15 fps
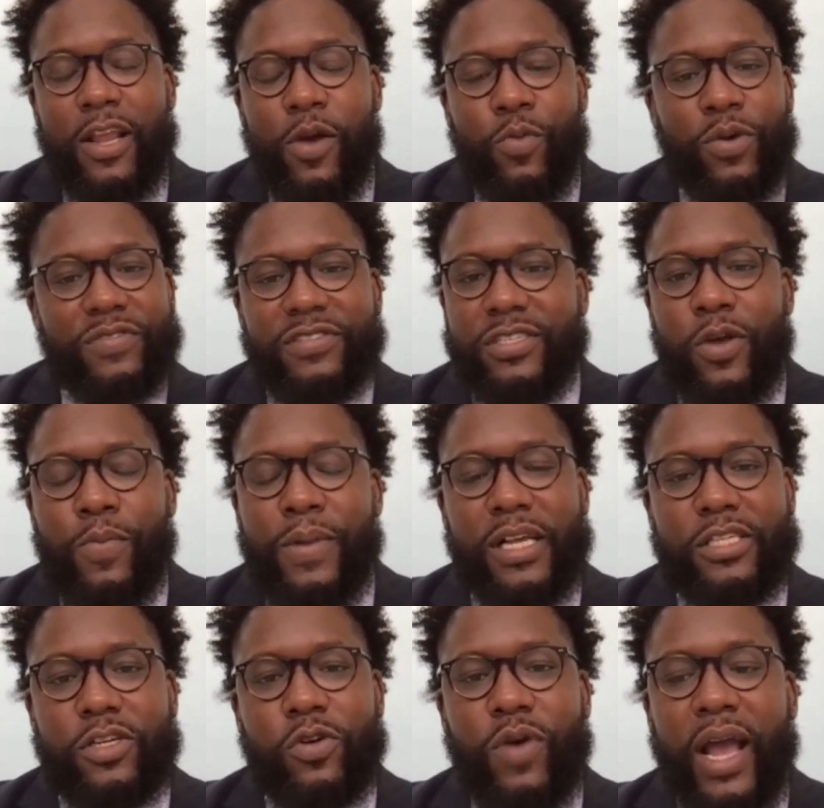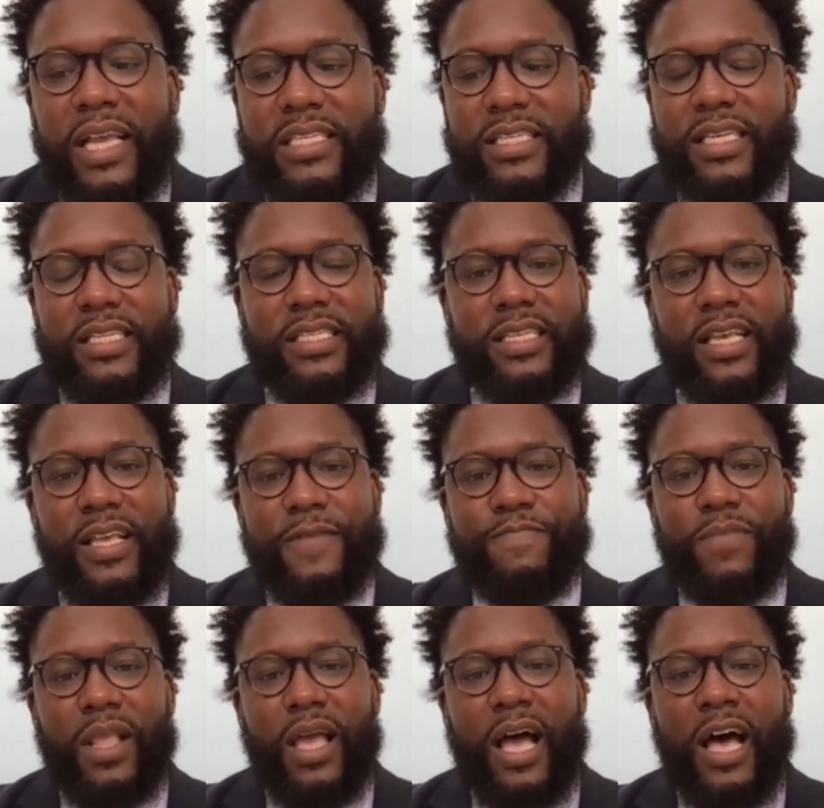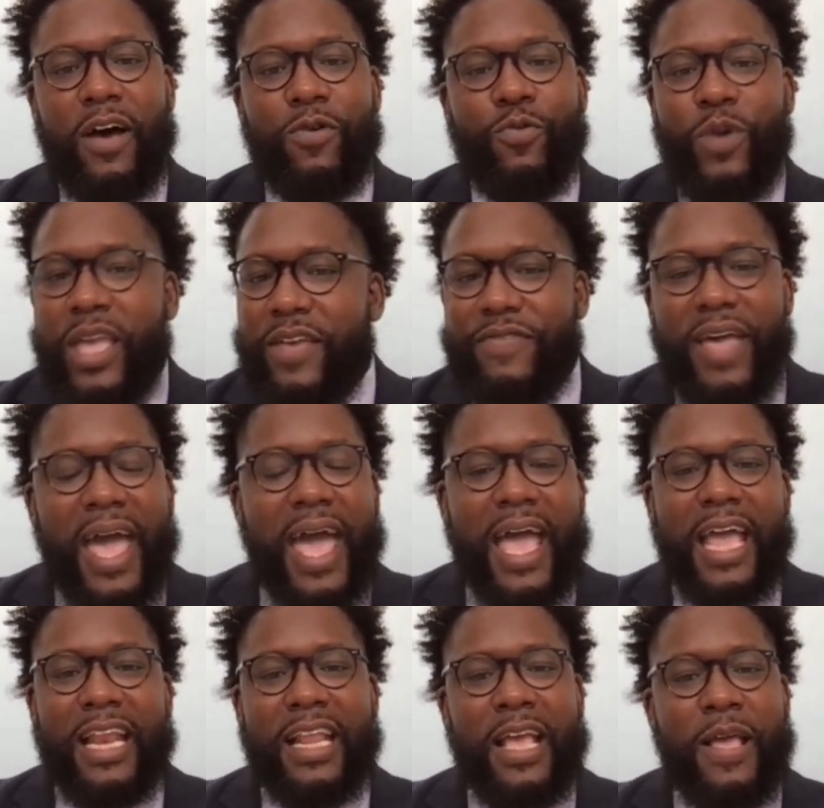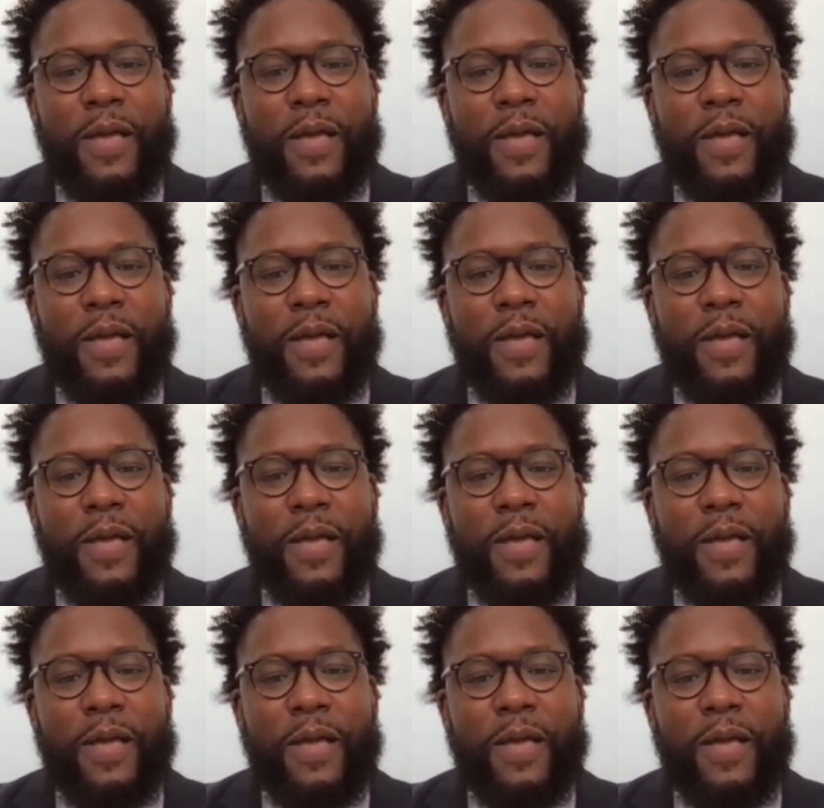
with so much crisis. We've had